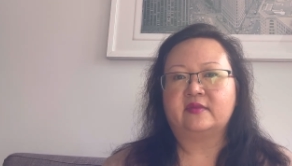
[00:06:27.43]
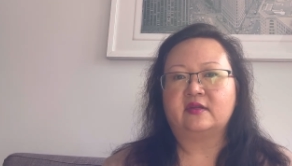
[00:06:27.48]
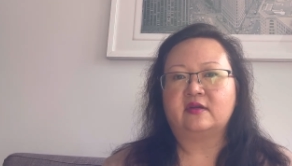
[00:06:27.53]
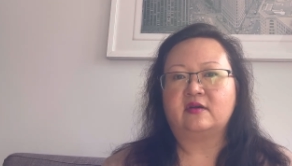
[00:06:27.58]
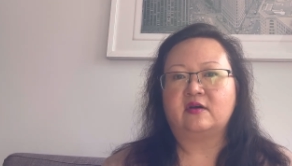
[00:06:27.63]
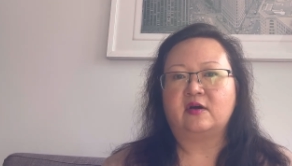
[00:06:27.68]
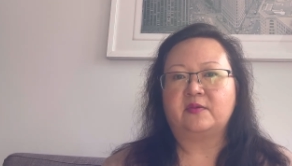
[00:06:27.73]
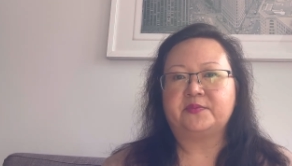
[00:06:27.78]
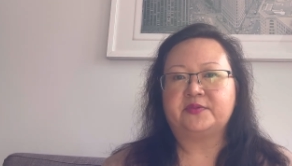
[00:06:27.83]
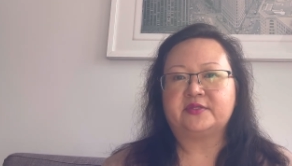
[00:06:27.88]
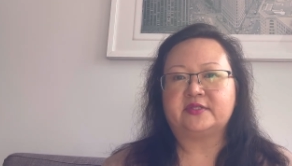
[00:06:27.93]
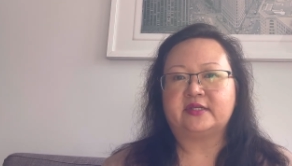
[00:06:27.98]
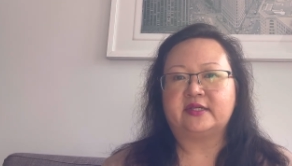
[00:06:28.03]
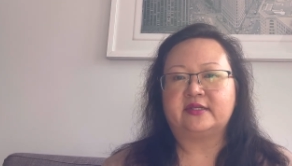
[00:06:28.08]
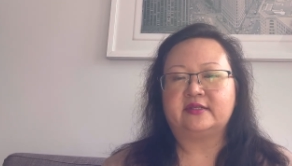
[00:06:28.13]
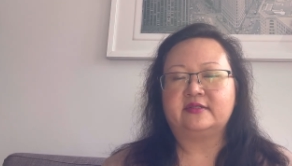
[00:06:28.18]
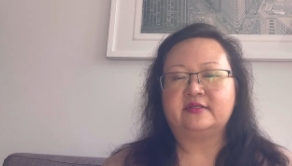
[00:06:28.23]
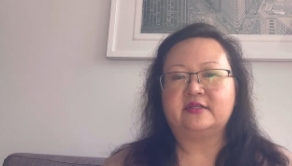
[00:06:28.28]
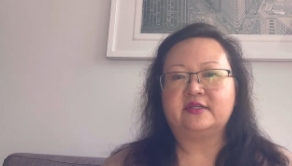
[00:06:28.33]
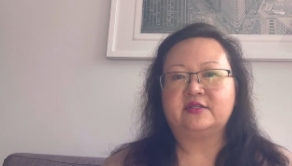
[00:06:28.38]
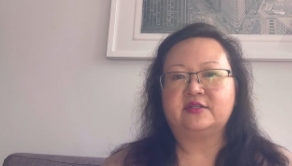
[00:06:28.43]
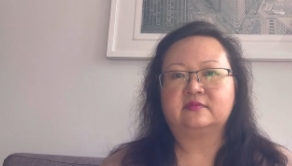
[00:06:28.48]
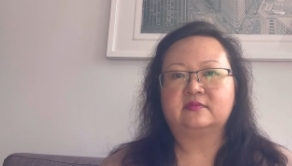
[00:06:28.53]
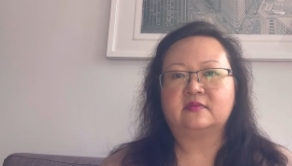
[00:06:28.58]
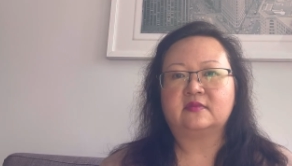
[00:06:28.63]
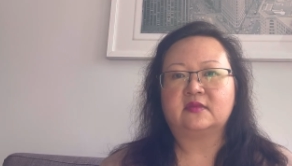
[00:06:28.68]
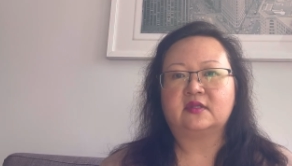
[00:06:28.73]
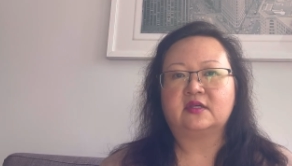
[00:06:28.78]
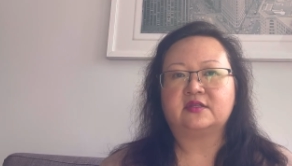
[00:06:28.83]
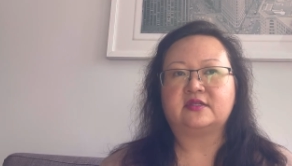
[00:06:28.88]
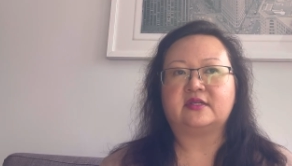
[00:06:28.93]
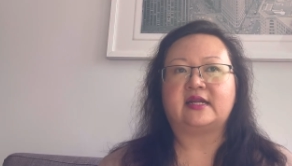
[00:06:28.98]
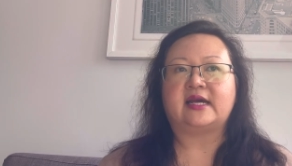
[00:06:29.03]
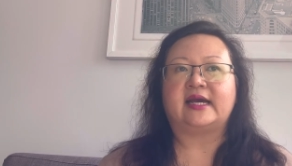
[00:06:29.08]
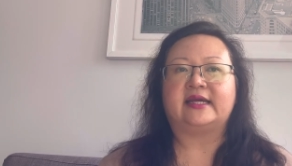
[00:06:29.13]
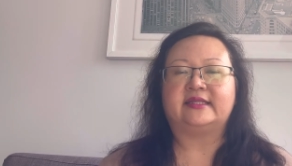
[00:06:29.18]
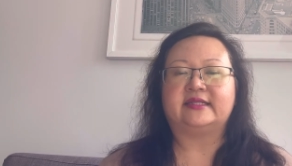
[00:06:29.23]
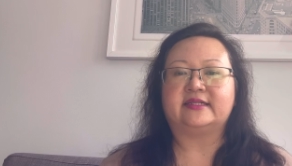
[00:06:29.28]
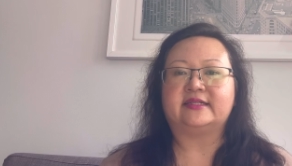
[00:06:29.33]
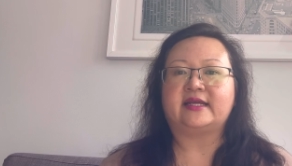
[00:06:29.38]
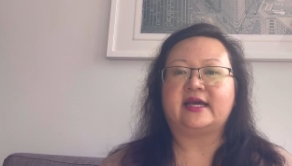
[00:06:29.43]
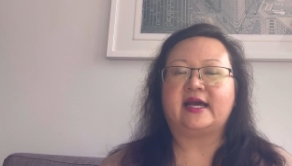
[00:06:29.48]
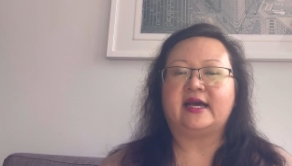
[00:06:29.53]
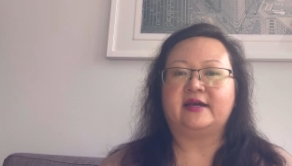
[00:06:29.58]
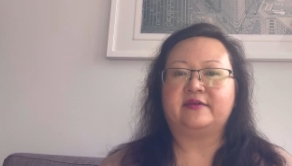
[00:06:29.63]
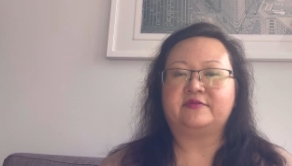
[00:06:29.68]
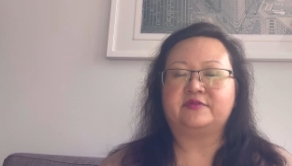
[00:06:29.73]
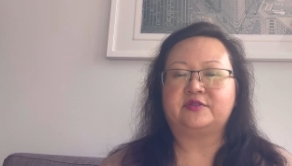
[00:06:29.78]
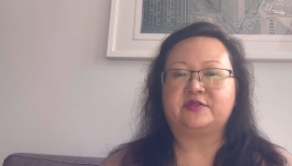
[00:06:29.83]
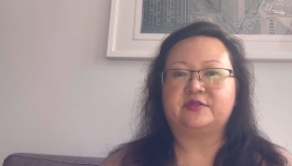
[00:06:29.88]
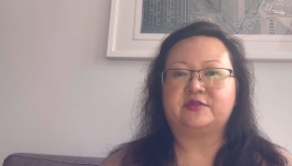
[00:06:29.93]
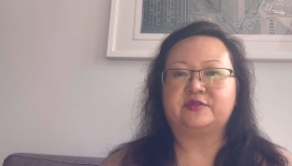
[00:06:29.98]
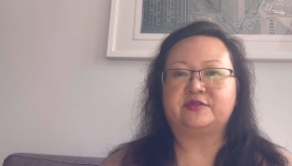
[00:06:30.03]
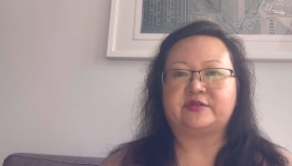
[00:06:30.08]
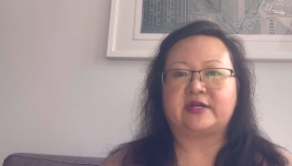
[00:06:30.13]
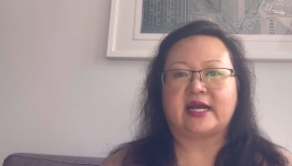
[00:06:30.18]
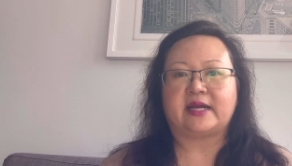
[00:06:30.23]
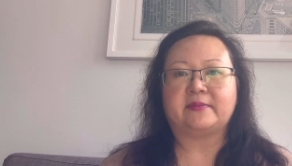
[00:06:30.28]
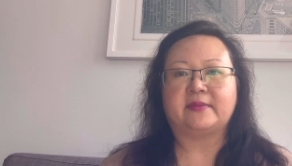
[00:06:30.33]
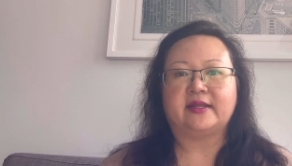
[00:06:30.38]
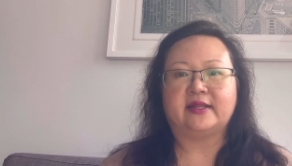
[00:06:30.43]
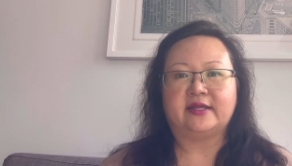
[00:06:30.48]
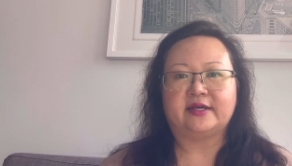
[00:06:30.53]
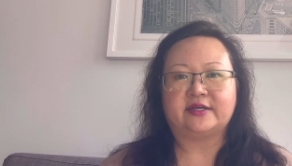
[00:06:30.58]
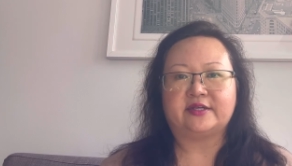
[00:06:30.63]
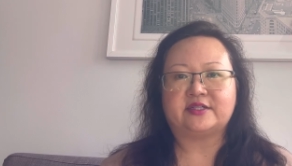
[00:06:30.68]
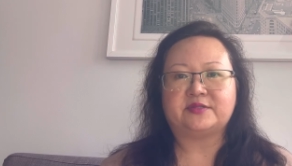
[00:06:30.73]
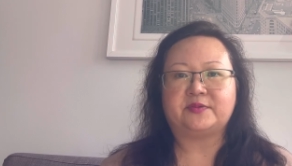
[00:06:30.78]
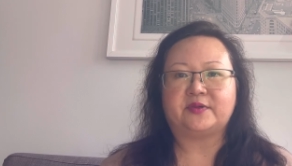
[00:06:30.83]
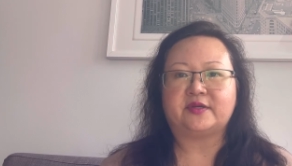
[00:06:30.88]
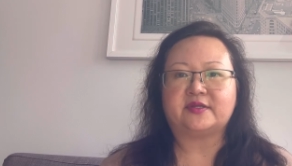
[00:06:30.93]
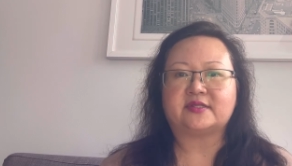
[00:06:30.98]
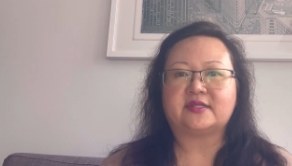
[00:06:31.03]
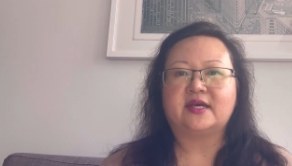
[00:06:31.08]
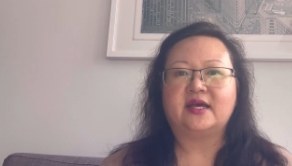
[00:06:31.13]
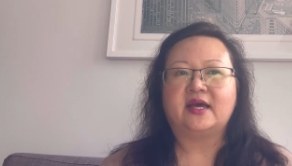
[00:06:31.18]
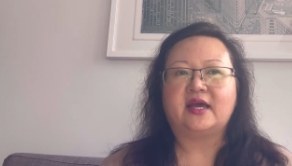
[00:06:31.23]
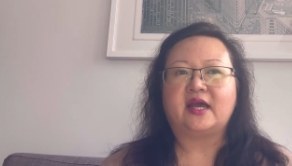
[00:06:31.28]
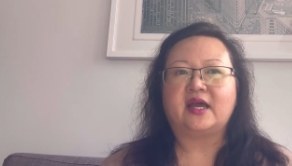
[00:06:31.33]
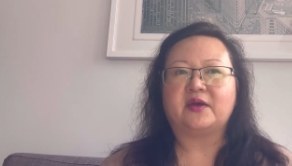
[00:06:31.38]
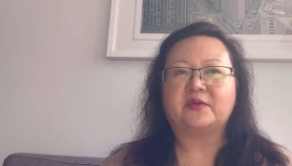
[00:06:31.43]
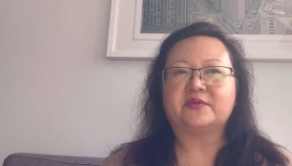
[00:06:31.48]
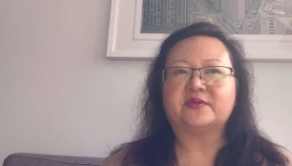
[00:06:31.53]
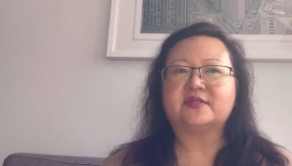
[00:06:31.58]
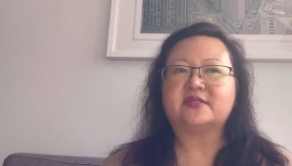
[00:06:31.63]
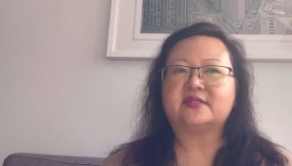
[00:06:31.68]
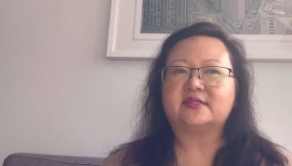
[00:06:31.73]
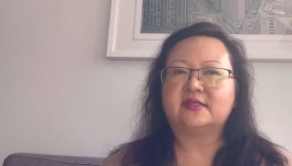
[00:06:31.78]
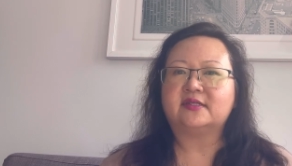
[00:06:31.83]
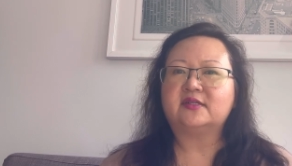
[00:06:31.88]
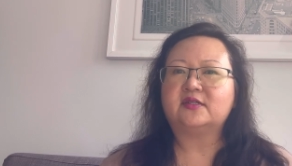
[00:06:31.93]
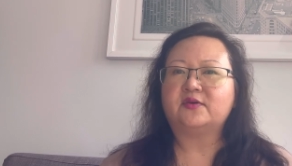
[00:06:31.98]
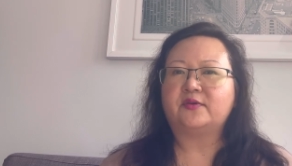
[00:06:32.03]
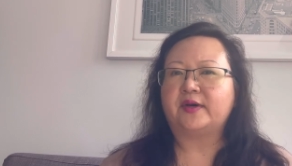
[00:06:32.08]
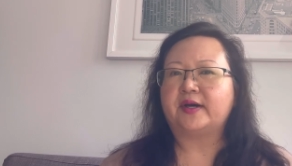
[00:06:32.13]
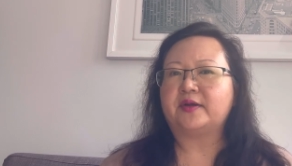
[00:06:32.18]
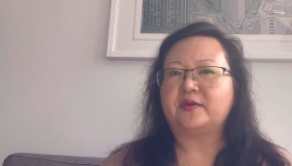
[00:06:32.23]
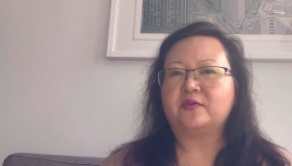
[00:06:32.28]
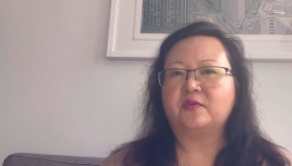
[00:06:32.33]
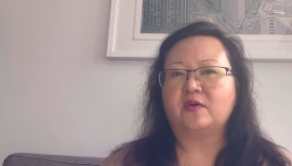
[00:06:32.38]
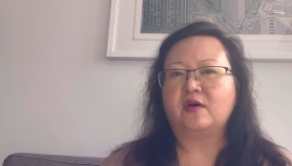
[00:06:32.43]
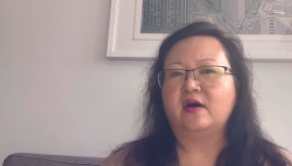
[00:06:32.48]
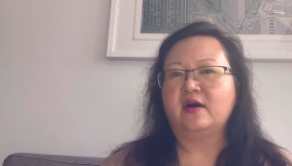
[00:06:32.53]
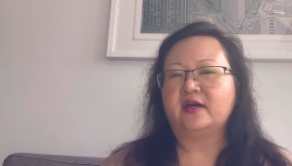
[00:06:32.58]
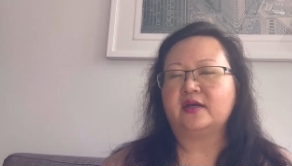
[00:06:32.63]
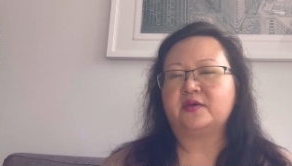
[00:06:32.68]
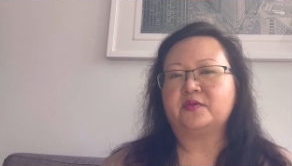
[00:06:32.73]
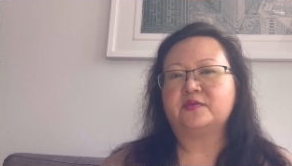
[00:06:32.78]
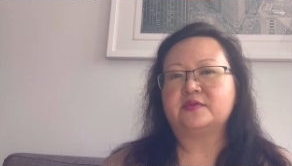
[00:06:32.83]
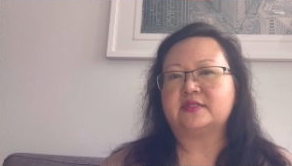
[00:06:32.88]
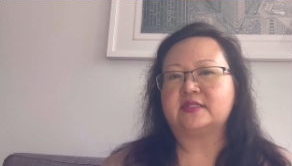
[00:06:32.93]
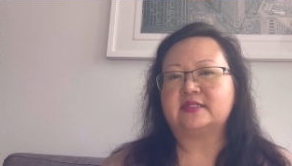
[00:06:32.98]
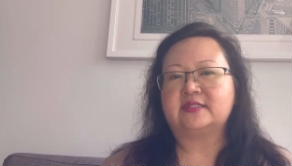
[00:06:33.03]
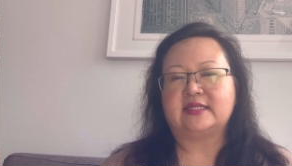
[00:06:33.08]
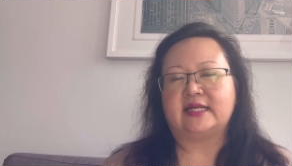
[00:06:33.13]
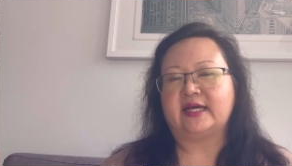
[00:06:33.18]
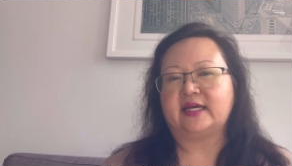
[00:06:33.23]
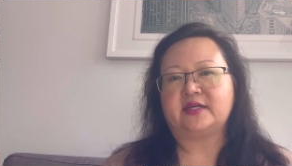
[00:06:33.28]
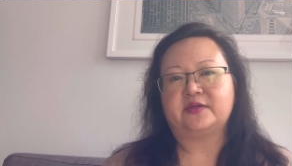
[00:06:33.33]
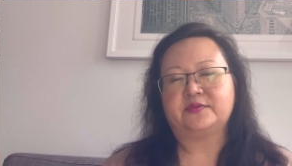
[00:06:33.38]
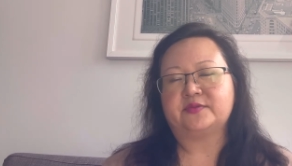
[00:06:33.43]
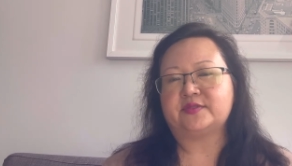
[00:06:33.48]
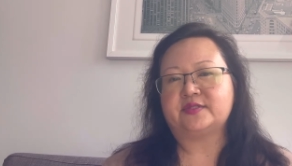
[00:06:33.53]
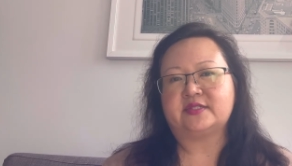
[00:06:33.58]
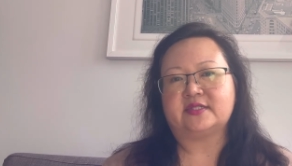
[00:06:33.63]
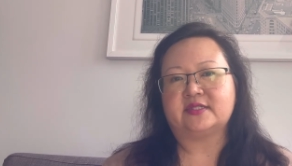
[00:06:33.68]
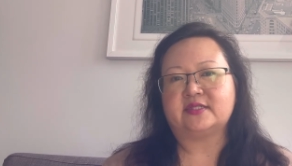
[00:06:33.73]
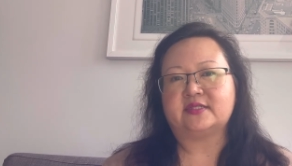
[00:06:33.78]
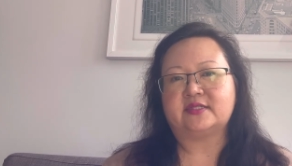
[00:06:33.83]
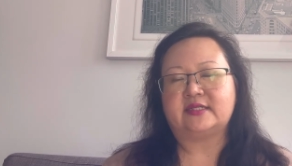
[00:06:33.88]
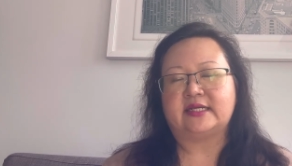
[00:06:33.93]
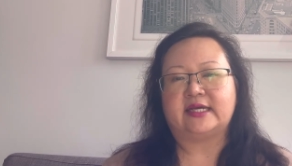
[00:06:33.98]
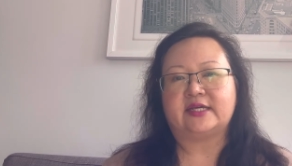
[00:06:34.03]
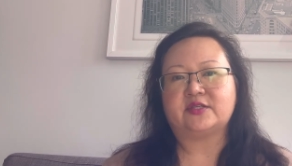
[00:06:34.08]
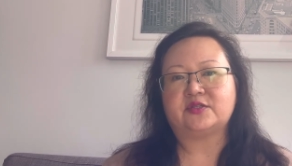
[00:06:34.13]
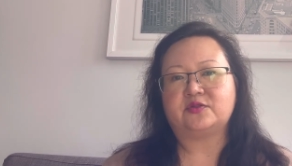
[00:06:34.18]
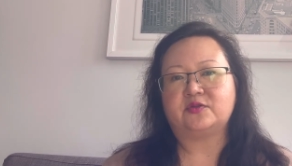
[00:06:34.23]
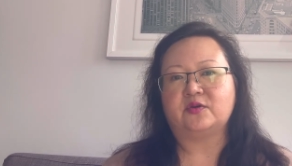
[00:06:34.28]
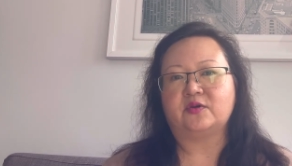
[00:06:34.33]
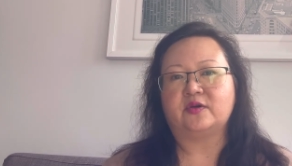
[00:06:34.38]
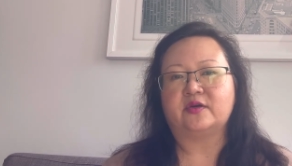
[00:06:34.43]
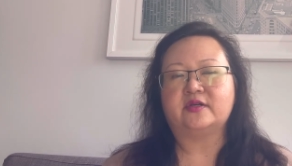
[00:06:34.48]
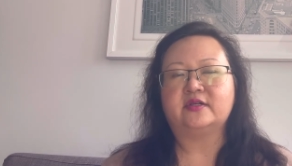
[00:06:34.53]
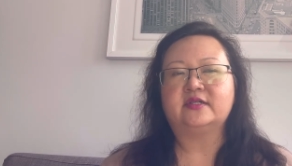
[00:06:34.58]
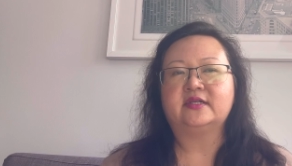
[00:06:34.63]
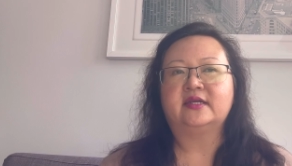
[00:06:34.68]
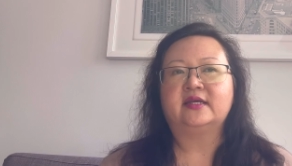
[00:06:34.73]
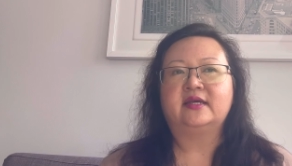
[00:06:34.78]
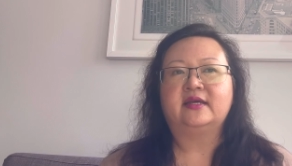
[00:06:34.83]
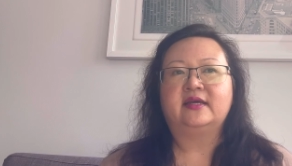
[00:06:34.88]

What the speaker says: option so that I didn't have to drag my luggage, because it was still quite a walk. It wasn't like it was just next door.